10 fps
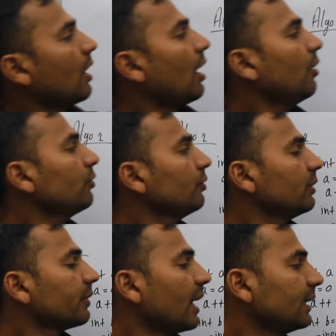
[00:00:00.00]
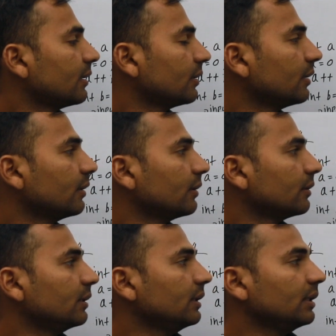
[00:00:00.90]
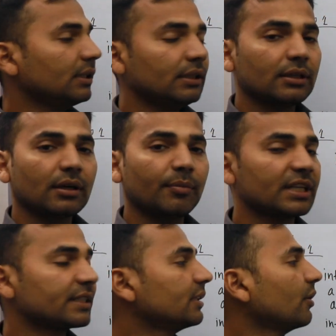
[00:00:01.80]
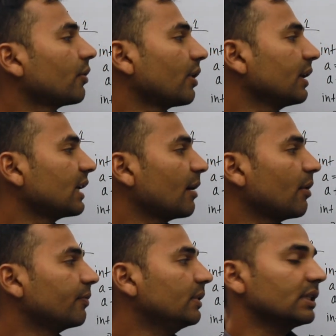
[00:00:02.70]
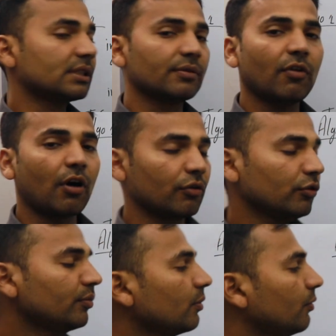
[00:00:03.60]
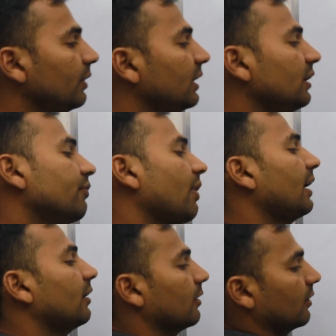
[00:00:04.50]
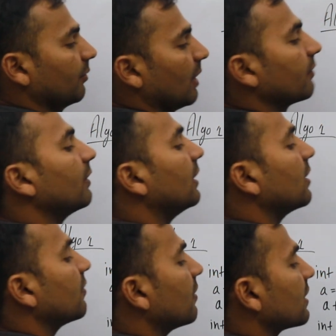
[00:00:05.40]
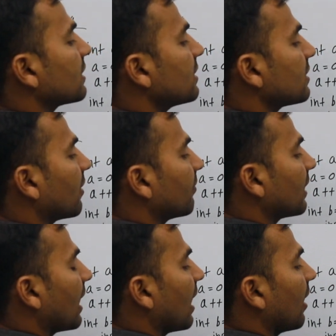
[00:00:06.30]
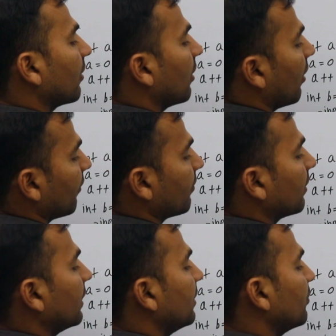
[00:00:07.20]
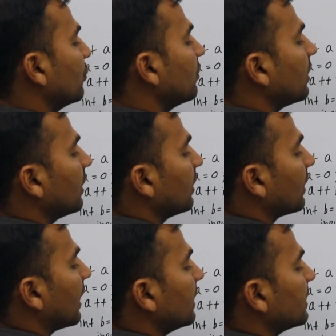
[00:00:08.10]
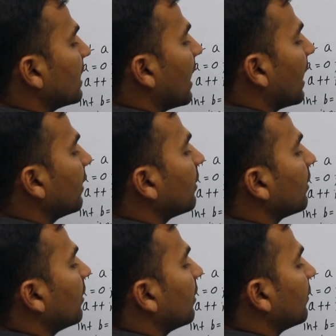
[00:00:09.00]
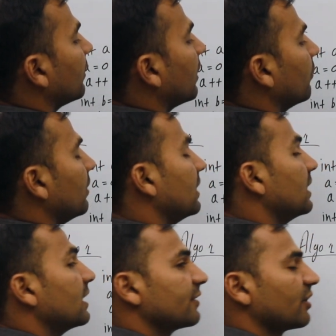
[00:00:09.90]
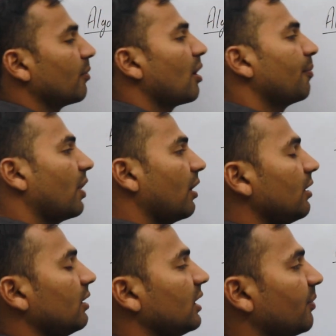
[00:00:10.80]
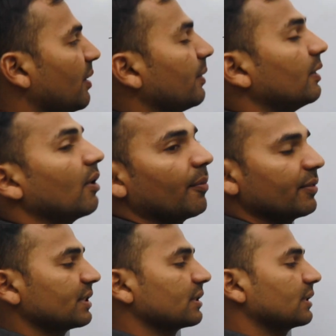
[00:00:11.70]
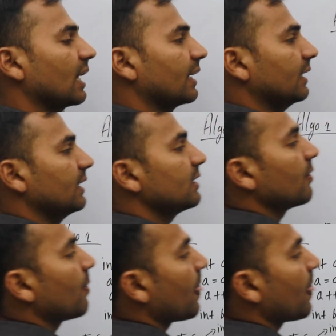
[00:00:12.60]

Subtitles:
how do we write the complexity or running time of this for loop? We define mathematical functions of time of input, that is n. Then we sum up all the primitive operation, that is